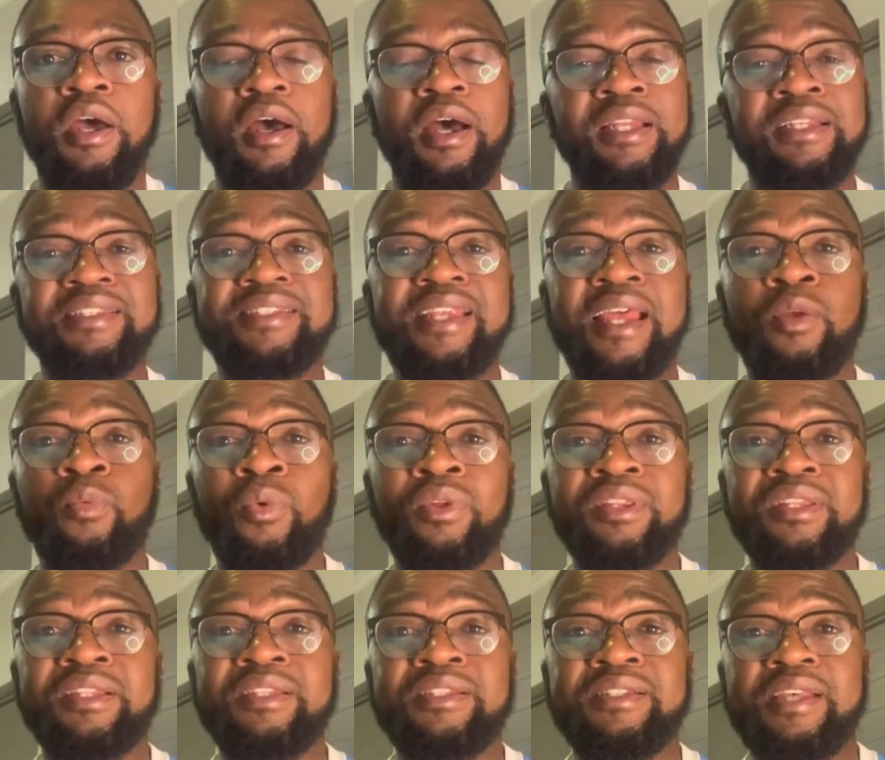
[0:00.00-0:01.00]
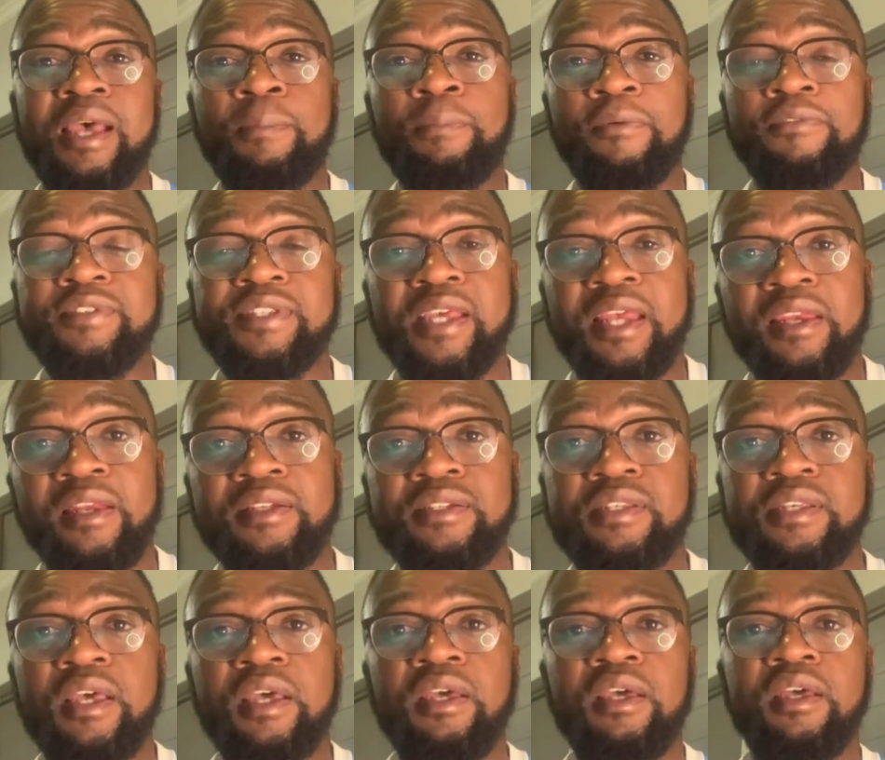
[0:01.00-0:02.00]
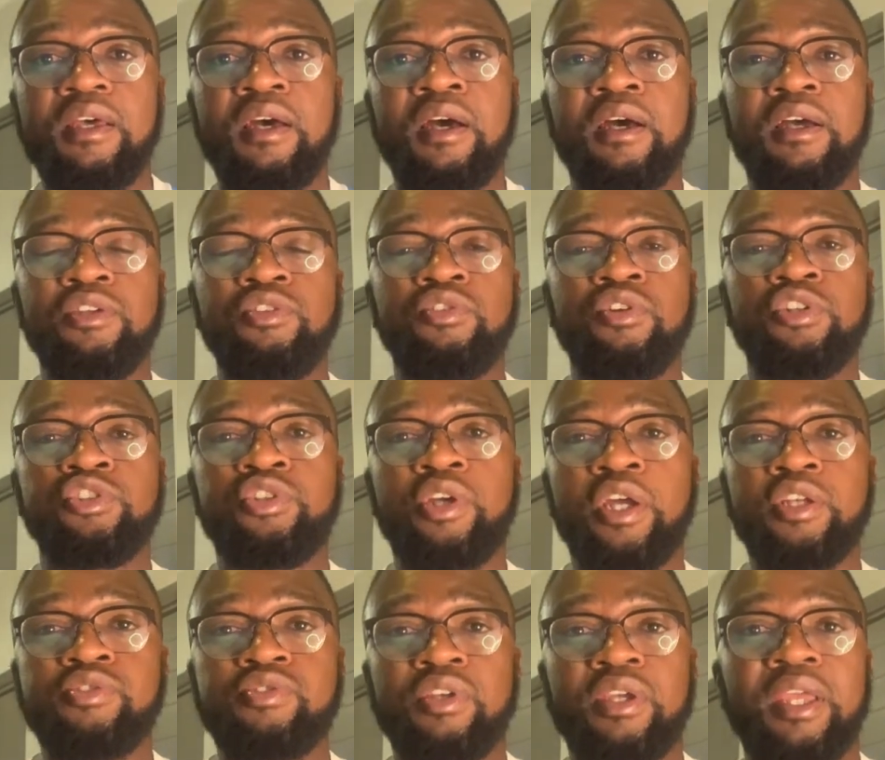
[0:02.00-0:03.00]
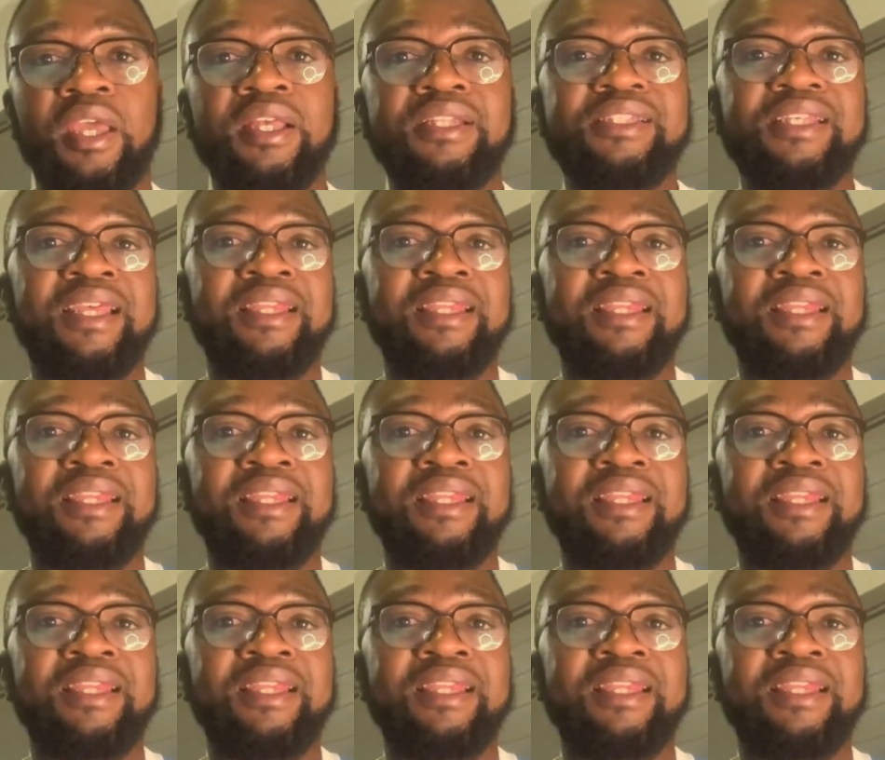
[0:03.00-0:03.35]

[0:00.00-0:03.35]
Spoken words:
Understand what type of tenant you are trying to get,